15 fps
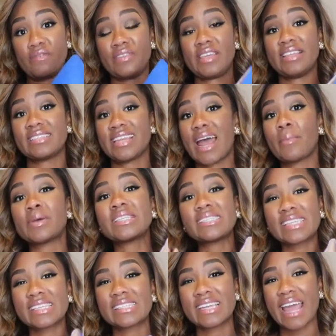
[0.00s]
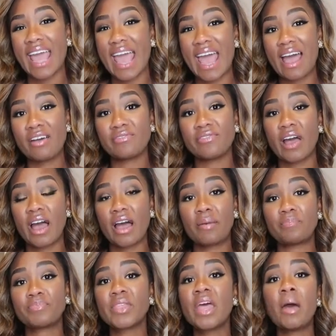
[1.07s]
of these, and I'm a
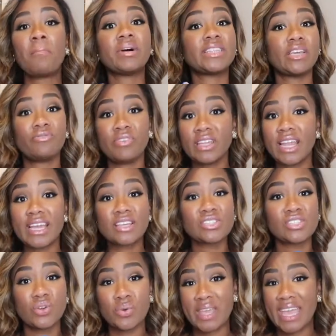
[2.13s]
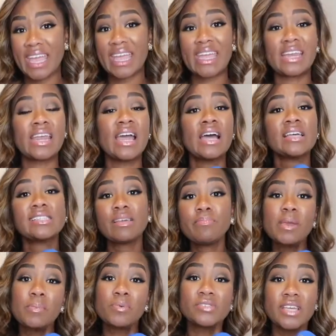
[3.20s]
6.5. But they fit like a Socate. Some
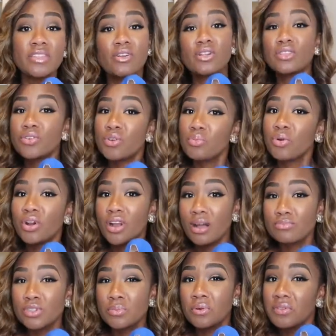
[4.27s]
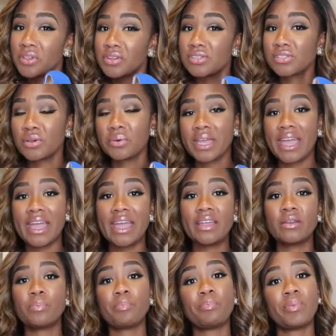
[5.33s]
people say they're a little more comfortable than a
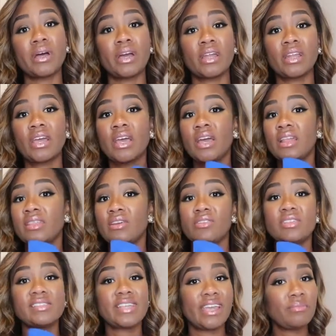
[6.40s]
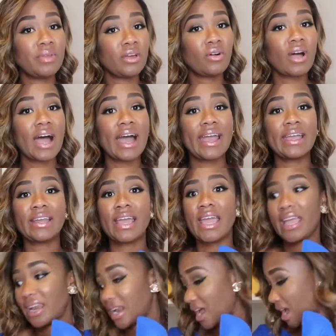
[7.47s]
Socate, but they're the same heel height,
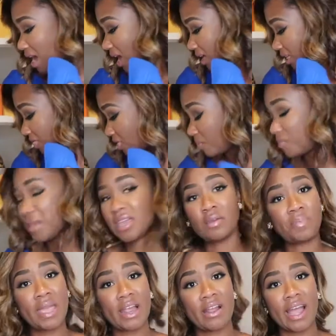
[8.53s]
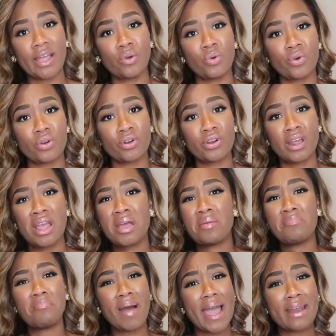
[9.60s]
and the pink pair I ordered
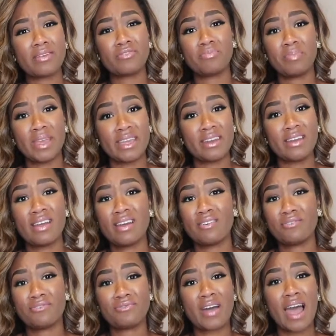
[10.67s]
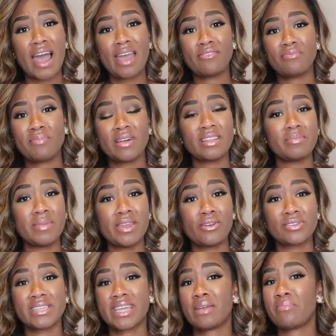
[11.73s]
might have been 5
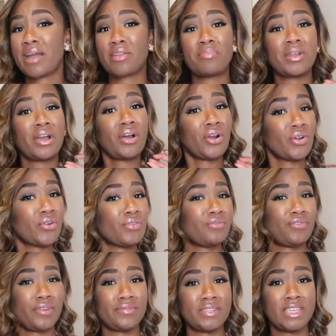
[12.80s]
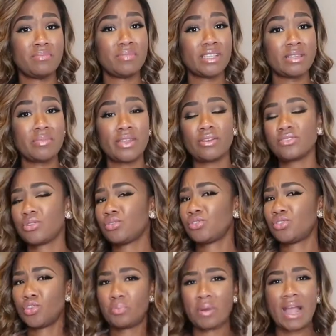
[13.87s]
millimeters, like it might have been 115 millimeters or
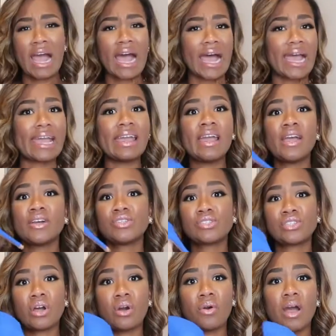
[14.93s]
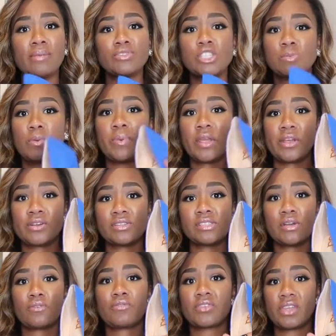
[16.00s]
super high. So I'm just prepare
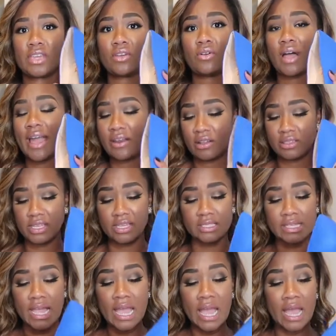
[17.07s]
yourself for the heel height on these.